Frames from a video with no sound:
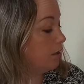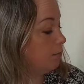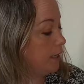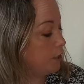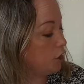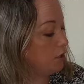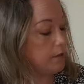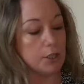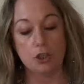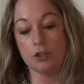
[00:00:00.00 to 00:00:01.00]
The My
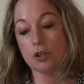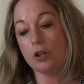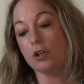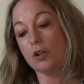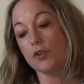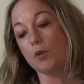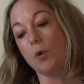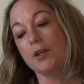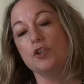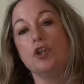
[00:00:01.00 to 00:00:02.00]
Generation dolls
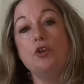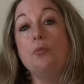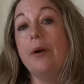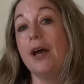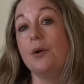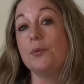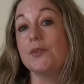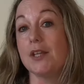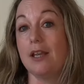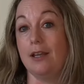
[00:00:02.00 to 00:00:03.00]
were
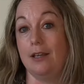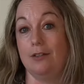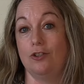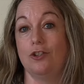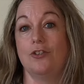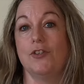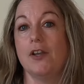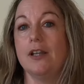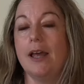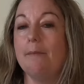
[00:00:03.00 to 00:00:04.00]
£2 each,
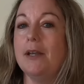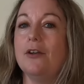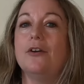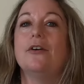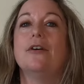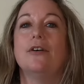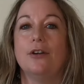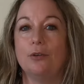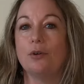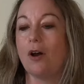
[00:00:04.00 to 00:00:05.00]
so let me know
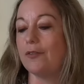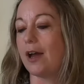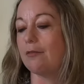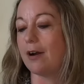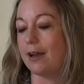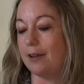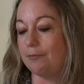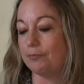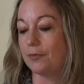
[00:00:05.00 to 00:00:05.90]
who got that right.